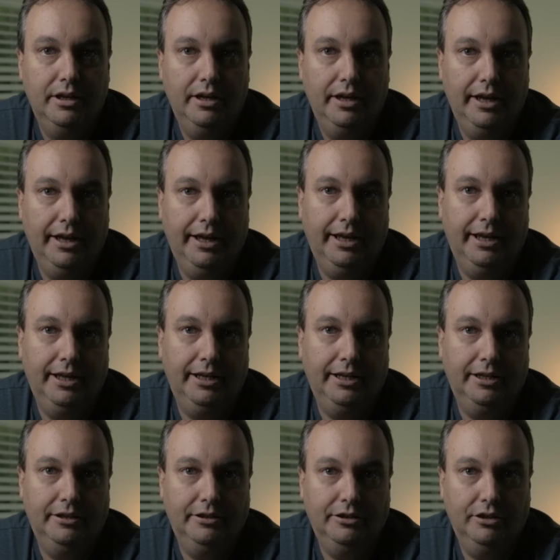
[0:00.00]

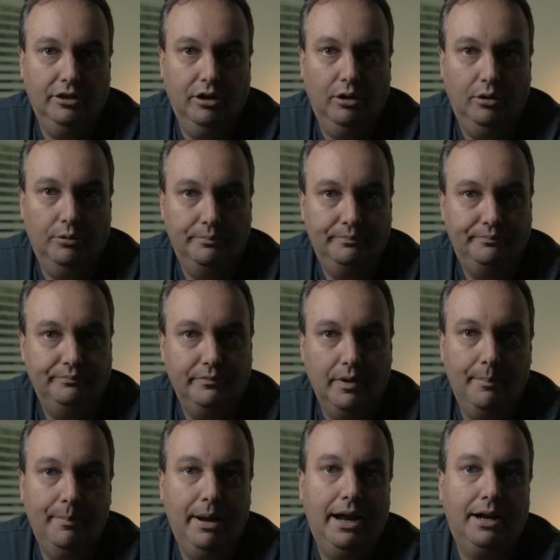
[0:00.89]
a
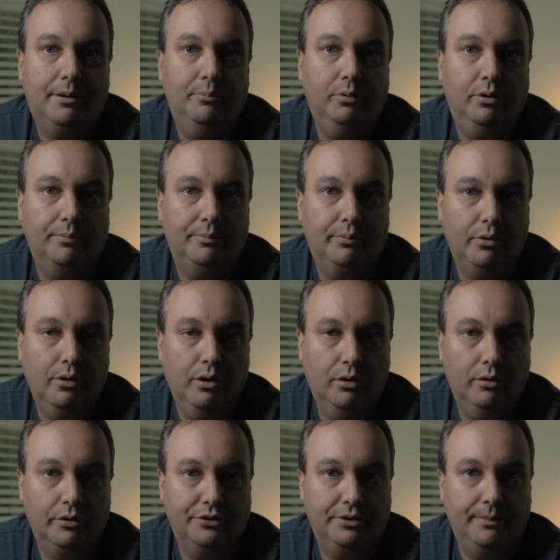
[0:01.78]
MacBook Pro
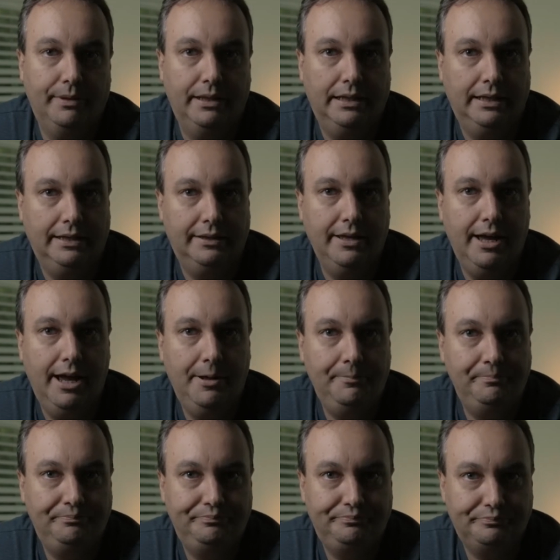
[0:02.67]
or something like
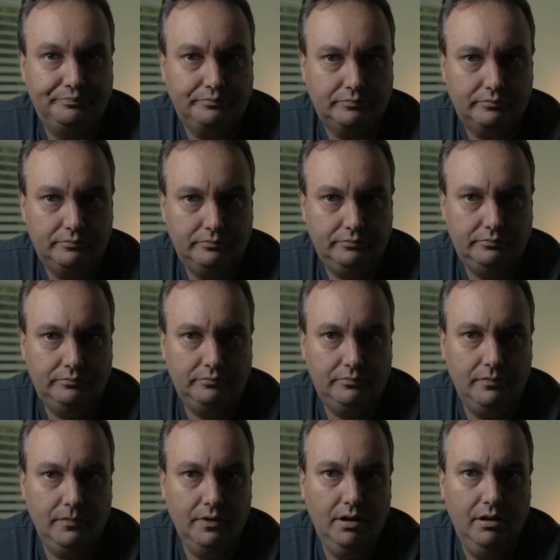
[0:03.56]
that,
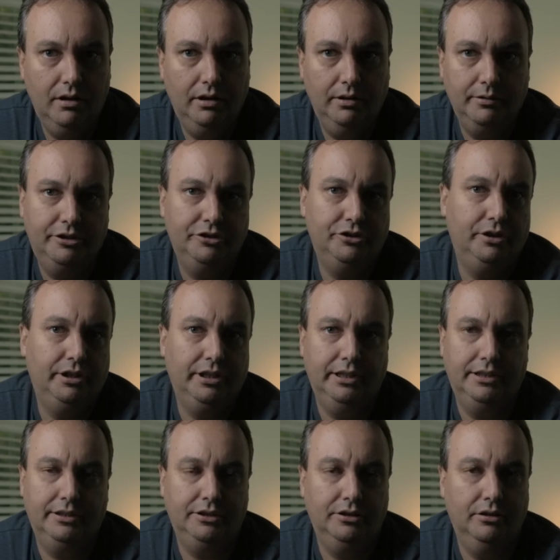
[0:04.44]
because you can
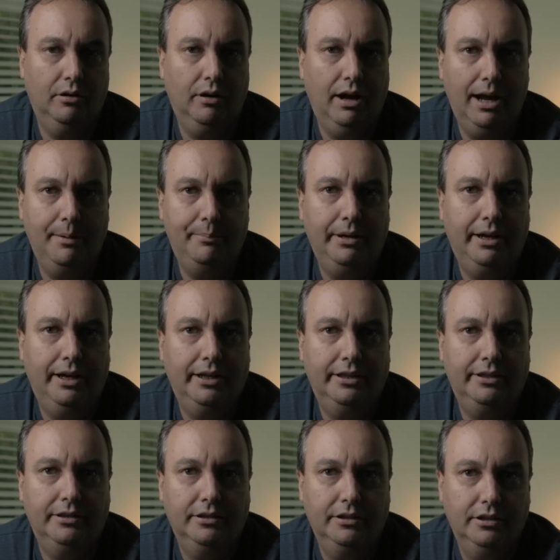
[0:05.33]
get
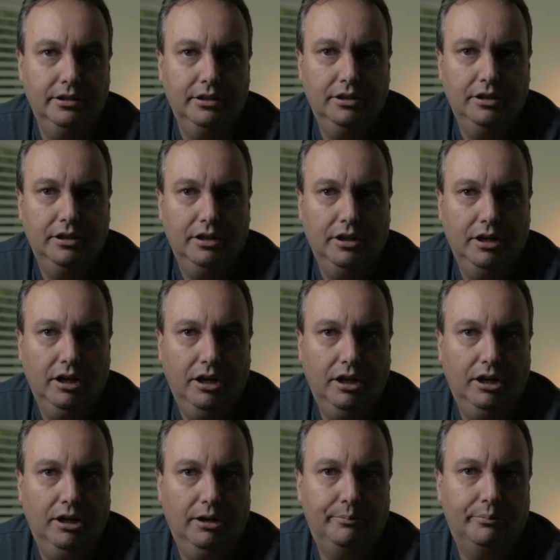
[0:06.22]
iPad
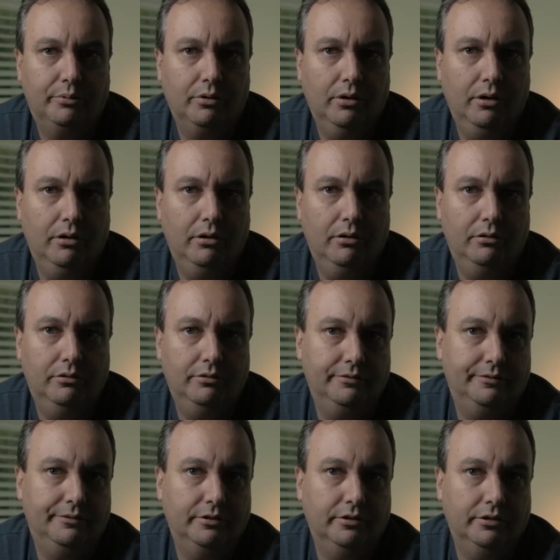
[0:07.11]
Pro
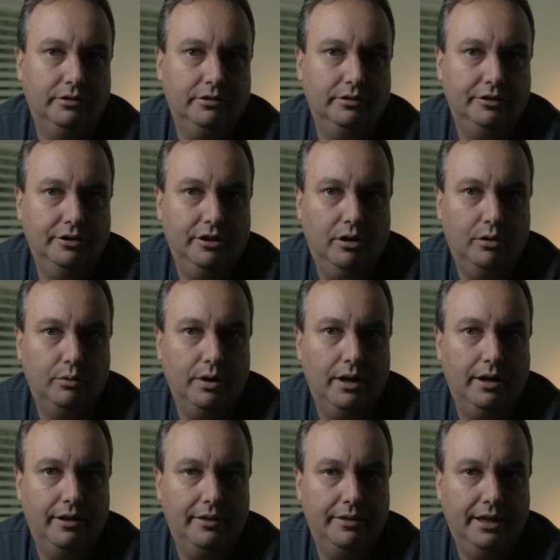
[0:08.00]
for
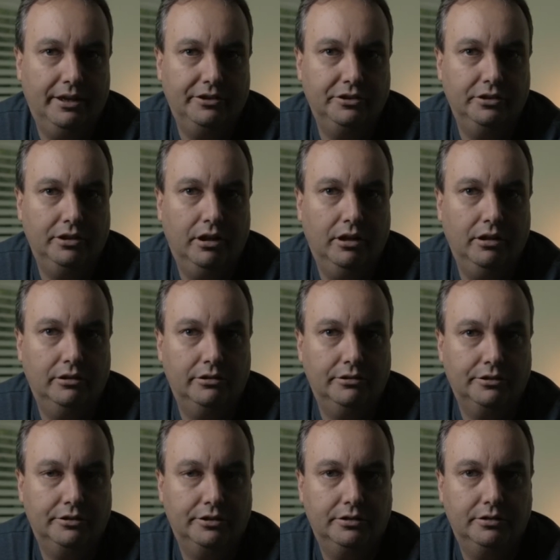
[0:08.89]
around
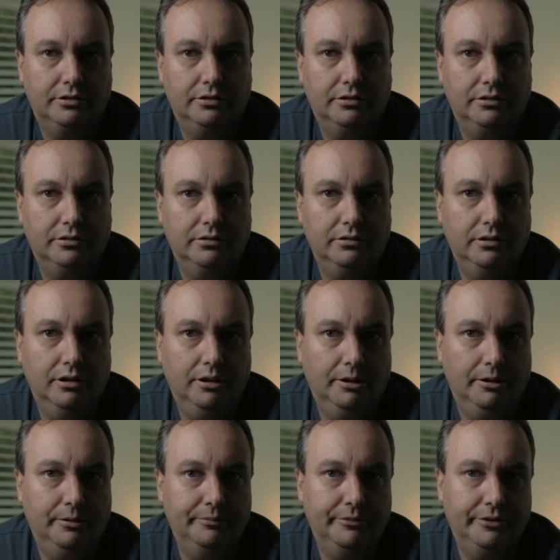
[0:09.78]
$1,000
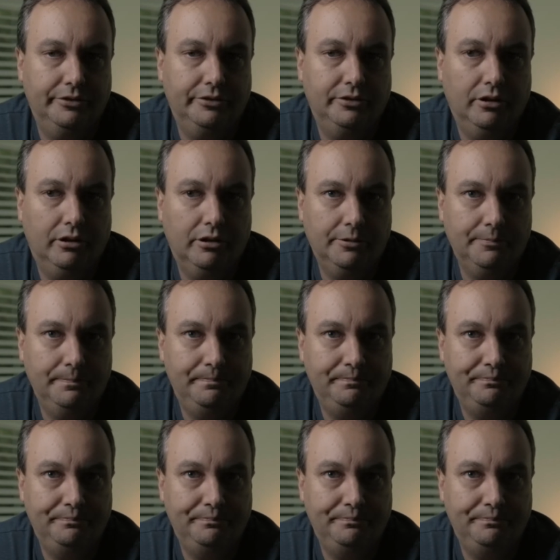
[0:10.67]
to start.